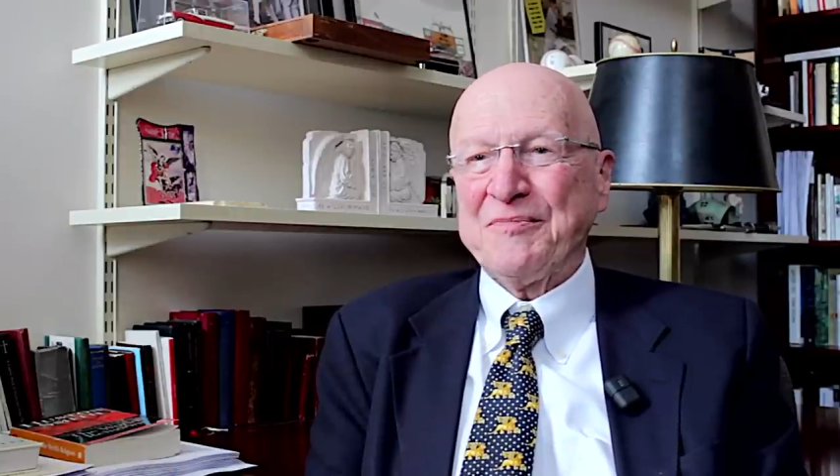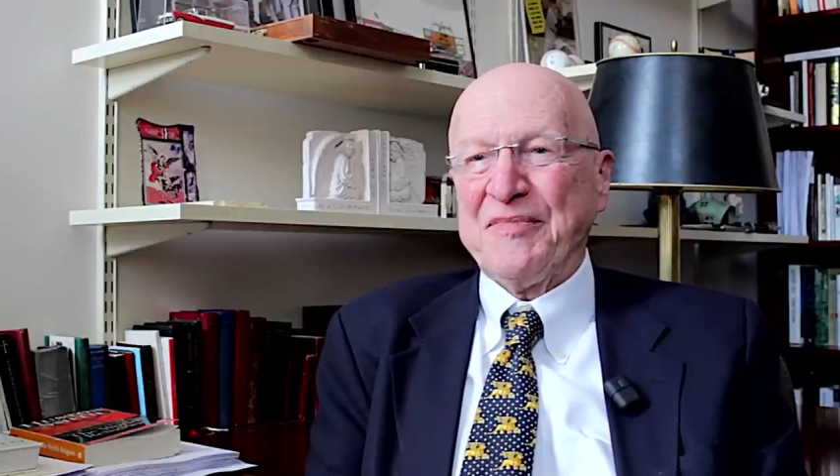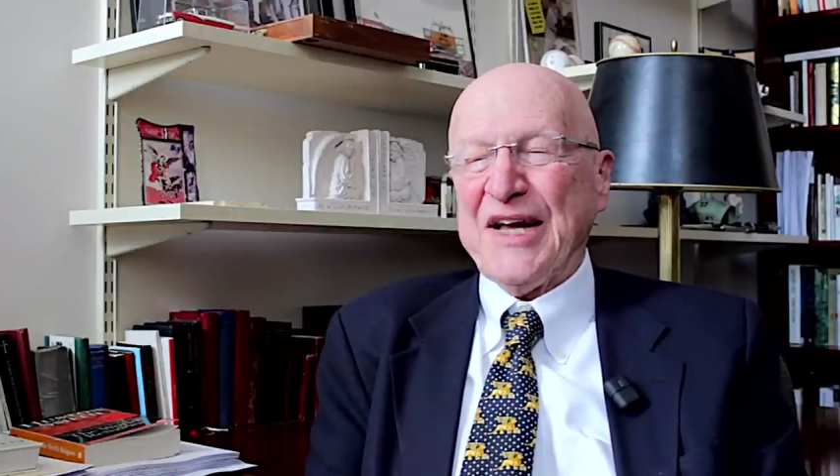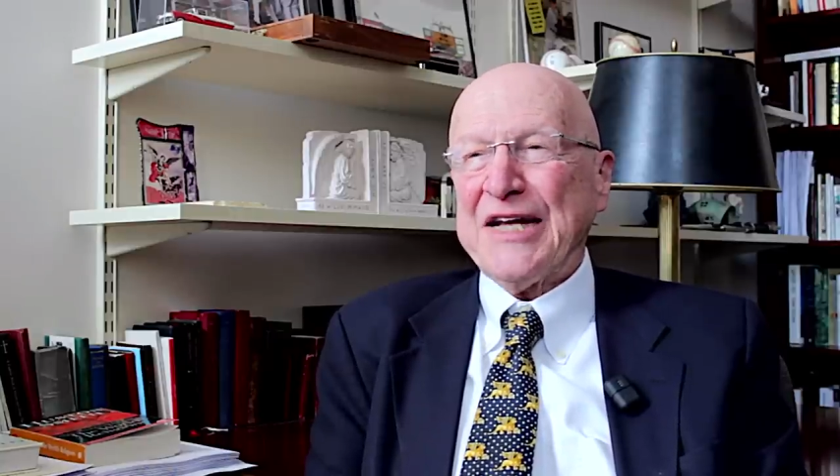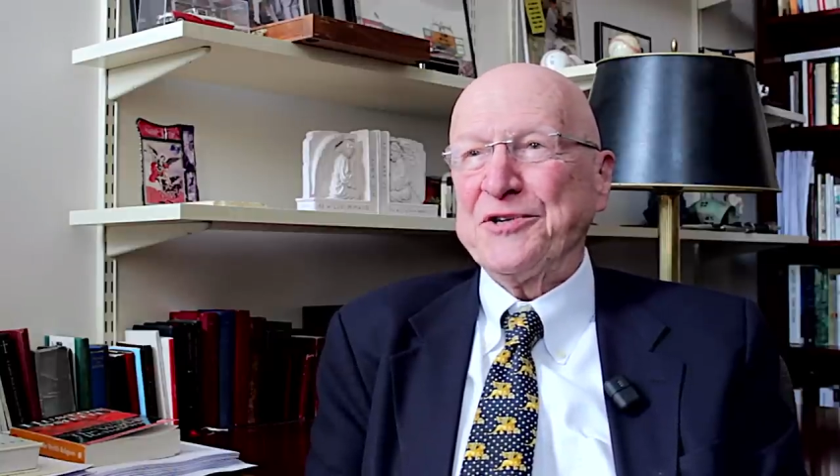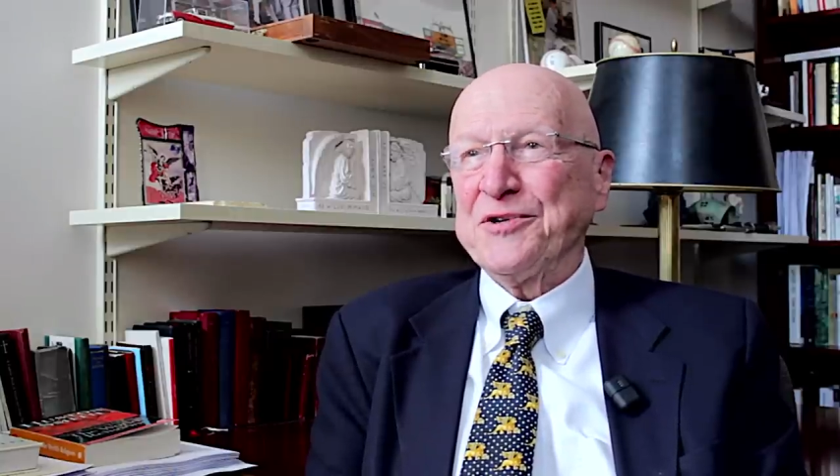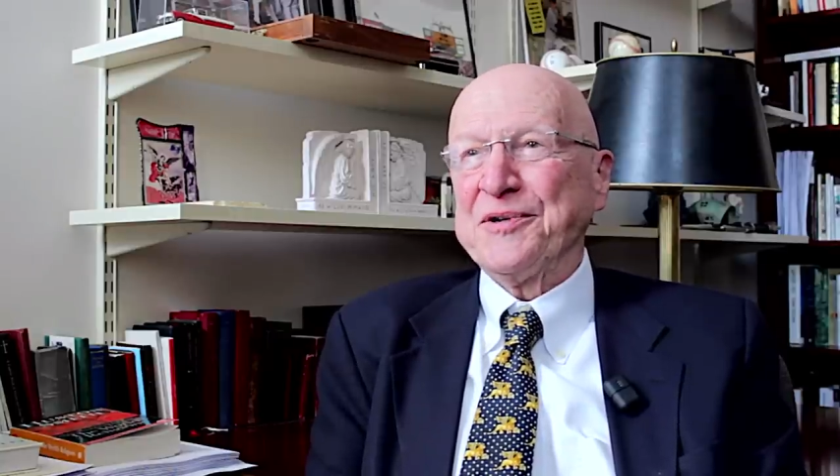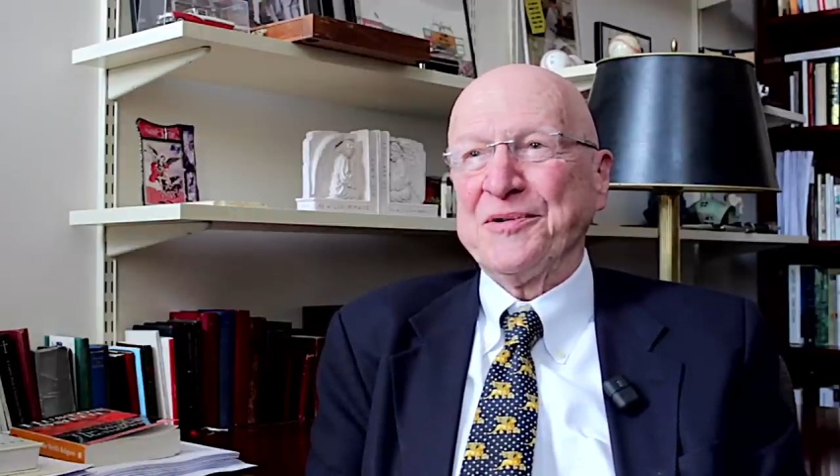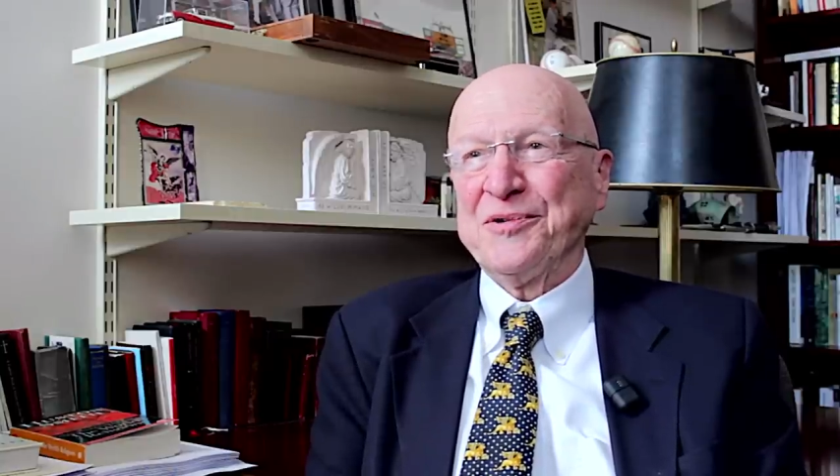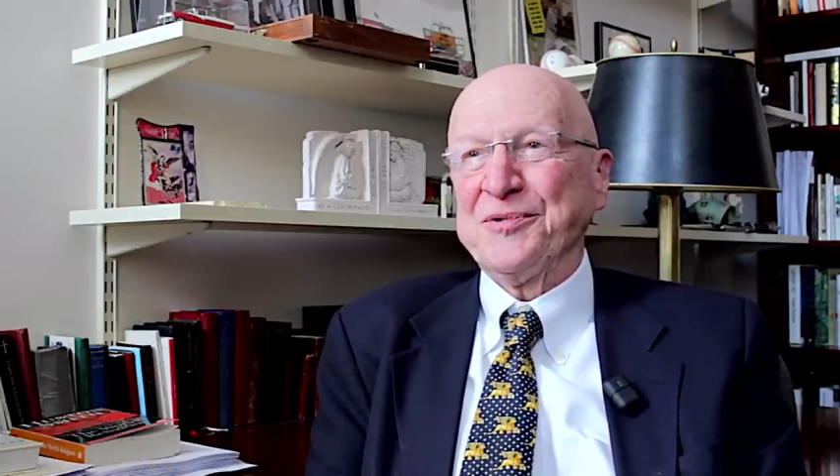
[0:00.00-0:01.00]

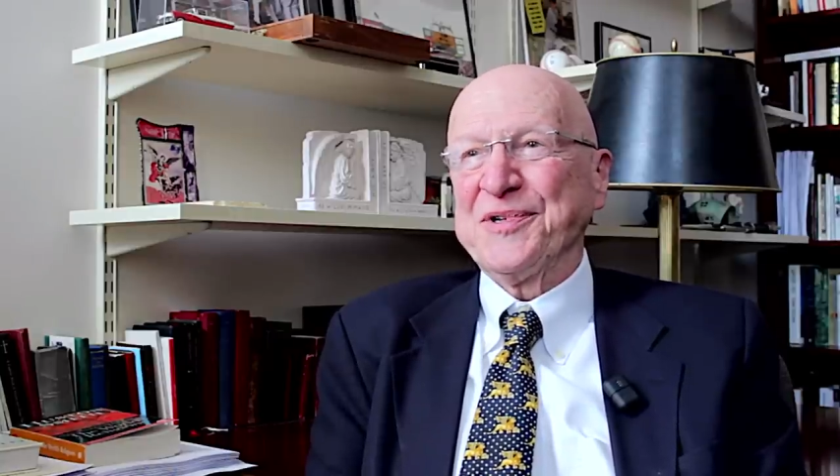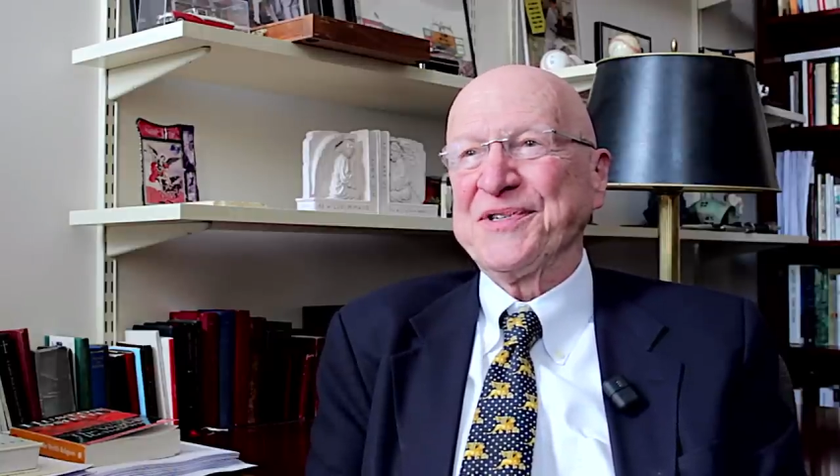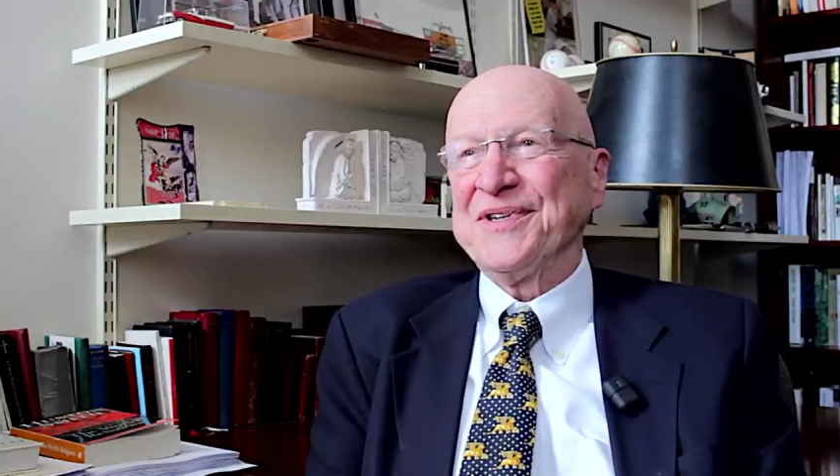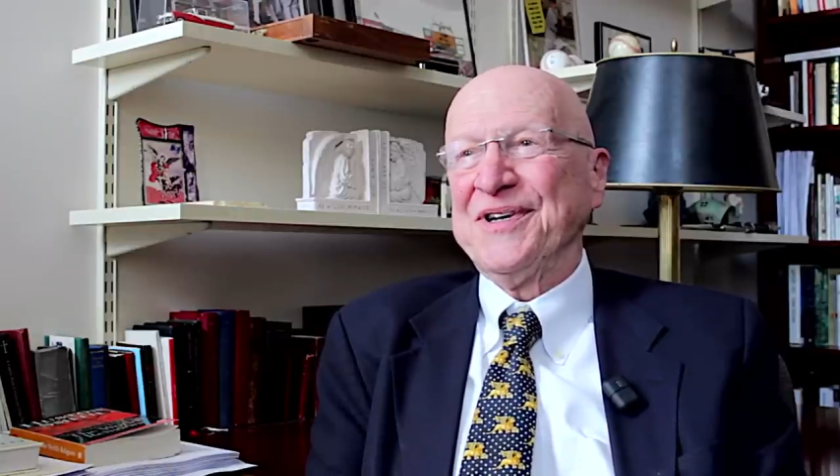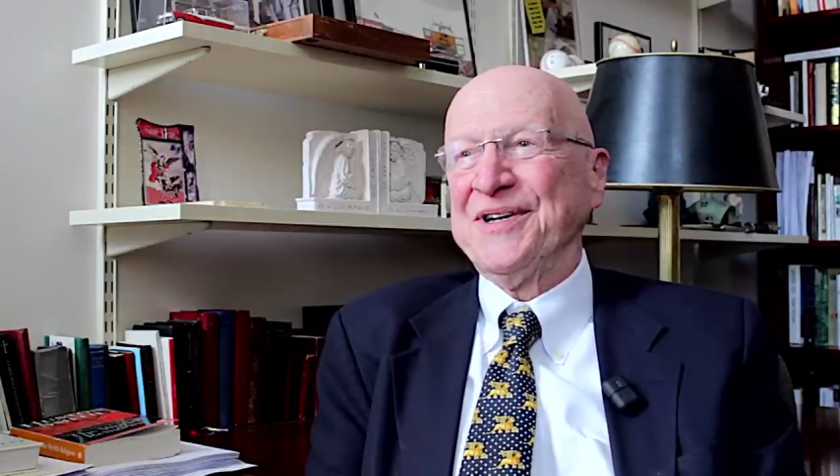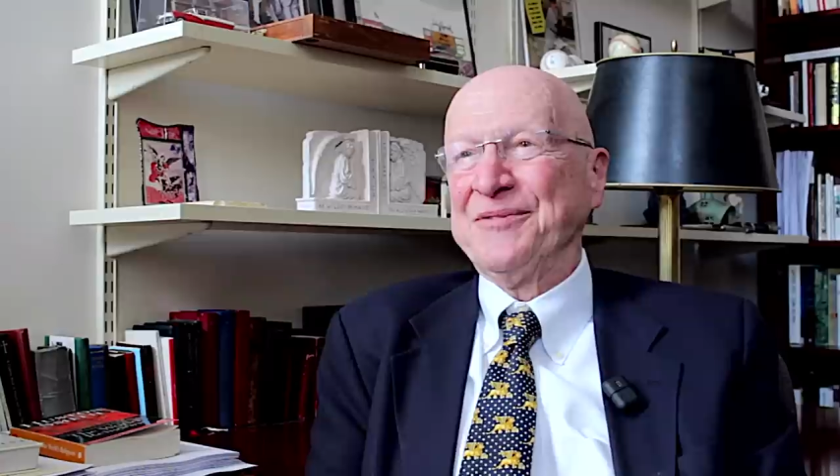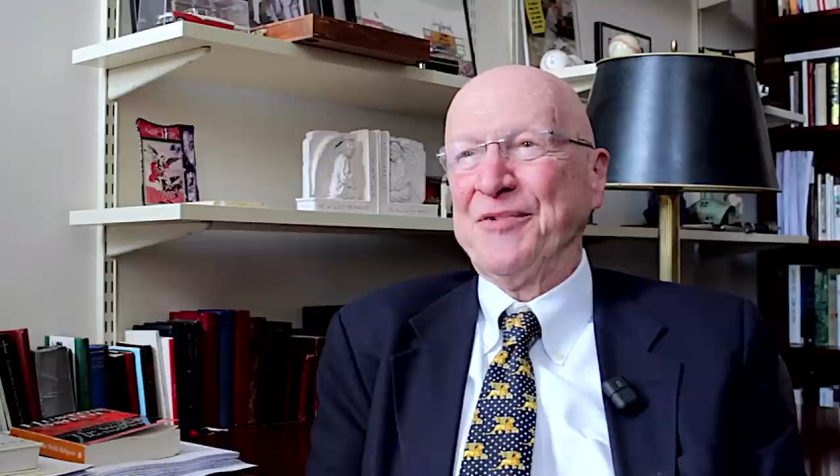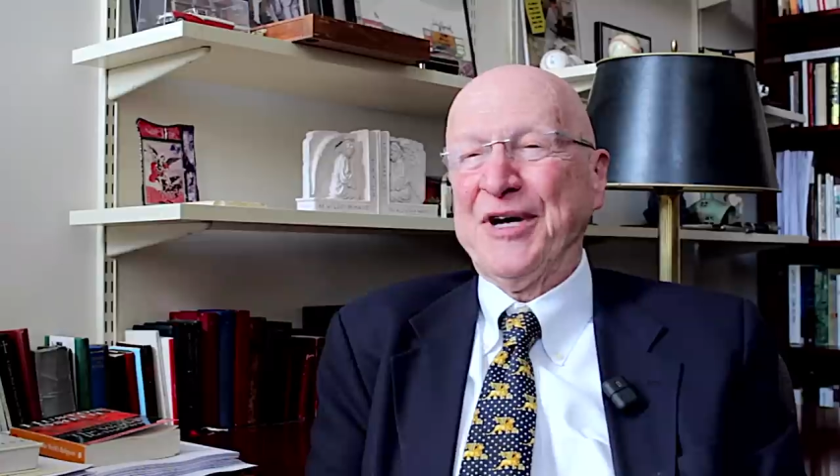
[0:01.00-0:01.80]
badgered Lewis on,